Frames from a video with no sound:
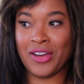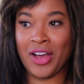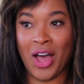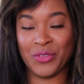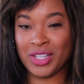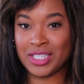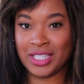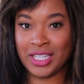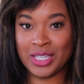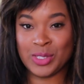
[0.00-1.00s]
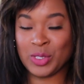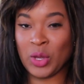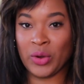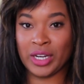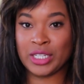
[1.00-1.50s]
obviously it's
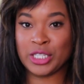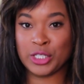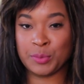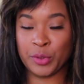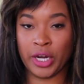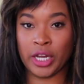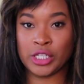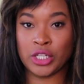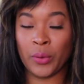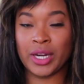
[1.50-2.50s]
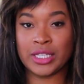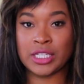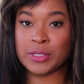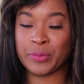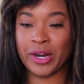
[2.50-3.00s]
going into spring, so it is
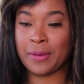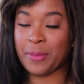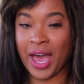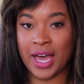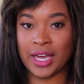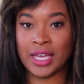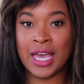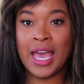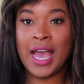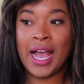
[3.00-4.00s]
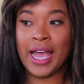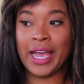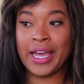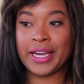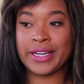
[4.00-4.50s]
a spring bag.
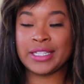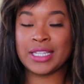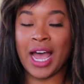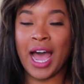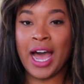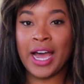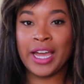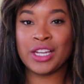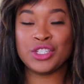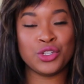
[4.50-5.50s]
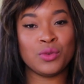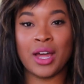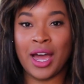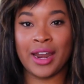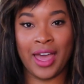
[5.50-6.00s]
And I do
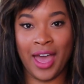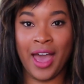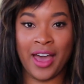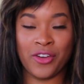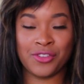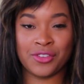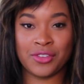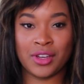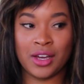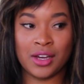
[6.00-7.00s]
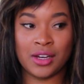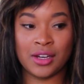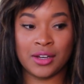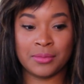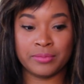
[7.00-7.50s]
not have
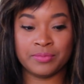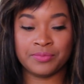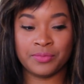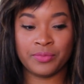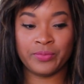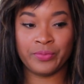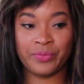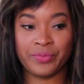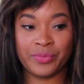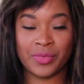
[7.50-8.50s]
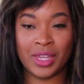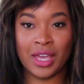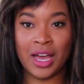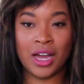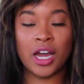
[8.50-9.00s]
a
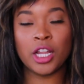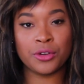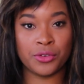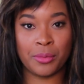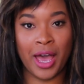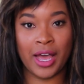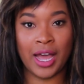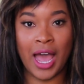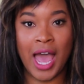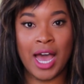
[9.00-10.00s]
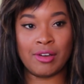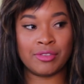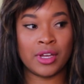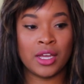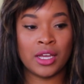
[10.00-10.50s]
colorful bag. I
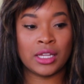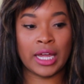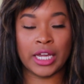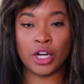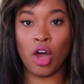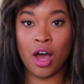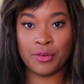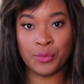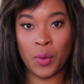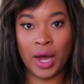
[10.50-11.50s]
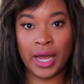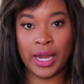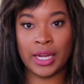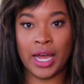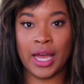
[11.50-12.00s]
have like an
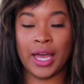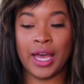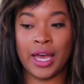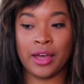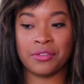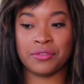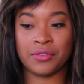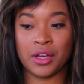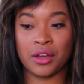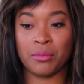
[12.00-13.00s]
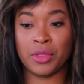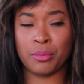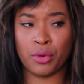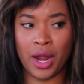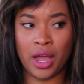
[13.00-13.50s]
off-white, I have the
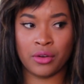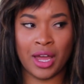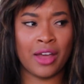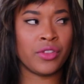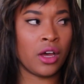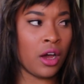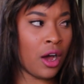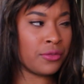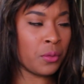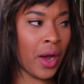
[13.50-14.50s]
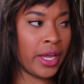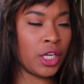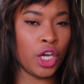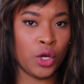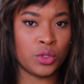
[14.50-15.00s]
brown, I have the
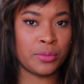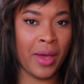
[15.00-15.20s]
off-white Coach